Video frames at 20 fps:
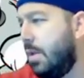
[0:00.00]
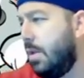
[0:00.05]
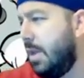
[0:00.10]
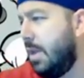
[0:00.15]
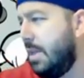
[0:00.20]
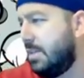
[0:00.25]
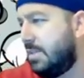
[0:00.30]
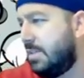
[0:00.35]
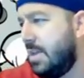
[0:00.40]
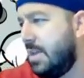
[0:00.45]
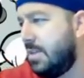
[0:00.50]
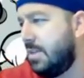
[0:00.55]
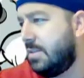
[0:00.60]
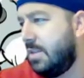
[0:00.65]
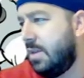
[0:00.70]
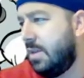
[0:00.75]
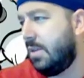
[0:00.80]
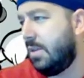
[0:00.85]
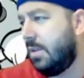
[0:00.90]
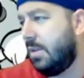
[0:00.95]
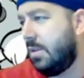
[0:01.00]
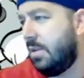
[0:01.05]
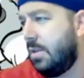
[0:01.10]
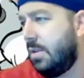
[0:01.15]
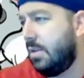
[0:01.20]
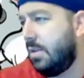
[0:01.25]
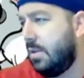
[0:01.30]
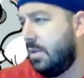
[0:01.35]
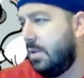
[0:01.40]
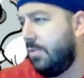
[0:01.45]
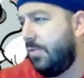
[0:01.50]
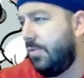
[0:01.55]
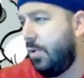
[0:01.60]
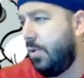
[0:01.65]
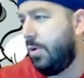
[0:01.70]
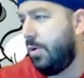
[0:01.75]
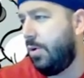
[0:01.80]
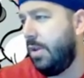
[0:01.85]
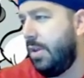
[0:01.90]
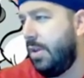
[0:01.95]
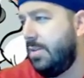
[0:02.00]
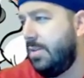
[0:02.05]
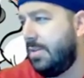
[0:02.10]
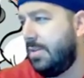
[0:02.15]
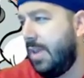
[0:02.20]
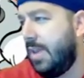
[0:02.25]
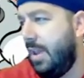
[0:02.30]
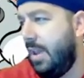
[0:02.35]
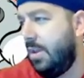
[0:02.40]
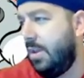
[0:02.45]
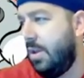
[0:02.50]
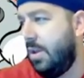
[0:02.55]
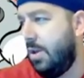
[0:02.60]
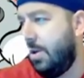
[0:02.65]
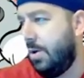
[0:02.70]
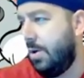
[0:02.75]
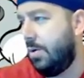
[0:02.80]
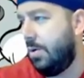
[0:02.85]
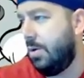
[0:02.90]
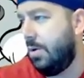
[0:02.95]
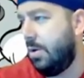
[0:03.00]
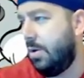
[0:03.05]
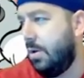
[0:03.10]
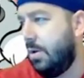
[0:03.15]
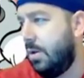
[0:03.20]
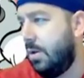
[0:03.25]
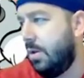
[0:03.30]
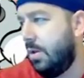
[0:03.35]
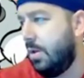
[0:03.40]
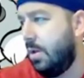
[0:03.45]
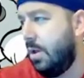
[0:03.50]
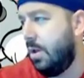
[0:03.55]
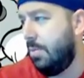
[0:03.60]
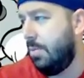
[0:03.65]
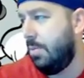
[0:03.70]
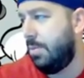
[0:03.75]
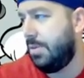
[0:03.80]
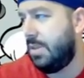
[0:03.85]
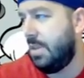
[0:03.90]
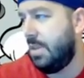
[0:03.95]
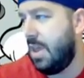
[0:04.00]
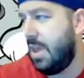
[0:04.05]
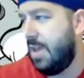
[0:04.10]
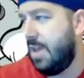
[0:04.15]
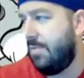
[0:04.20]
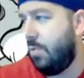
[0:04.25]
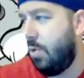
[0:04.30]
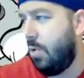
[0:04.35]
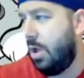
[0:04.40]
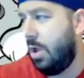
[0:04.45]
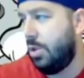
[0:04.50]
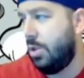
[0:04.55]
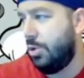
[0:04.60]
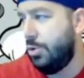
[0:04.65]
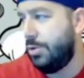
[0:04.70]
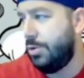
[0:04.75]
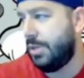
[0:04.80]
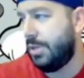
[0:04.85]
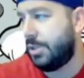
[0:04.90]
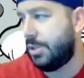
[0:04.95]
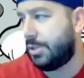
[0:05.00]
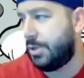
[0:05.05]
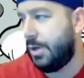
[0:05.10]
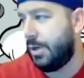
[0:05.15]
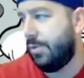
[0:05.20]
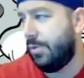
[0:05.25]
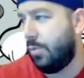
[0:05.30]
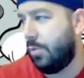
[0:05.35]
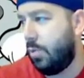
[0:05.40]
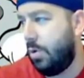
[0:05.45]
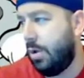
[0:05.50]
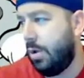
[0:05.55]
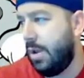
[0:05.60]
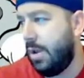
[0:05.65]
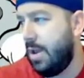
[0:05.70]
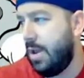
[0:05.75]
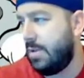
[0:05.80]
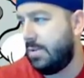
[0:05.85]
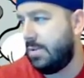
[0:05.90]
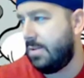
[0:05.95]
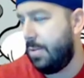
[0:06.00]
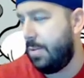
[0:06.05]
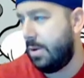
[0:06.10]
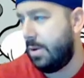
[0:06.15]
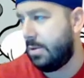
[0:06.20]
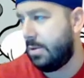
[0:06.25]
it says that Florida is 8-0, but then they have a losing streak of one. How's that possible?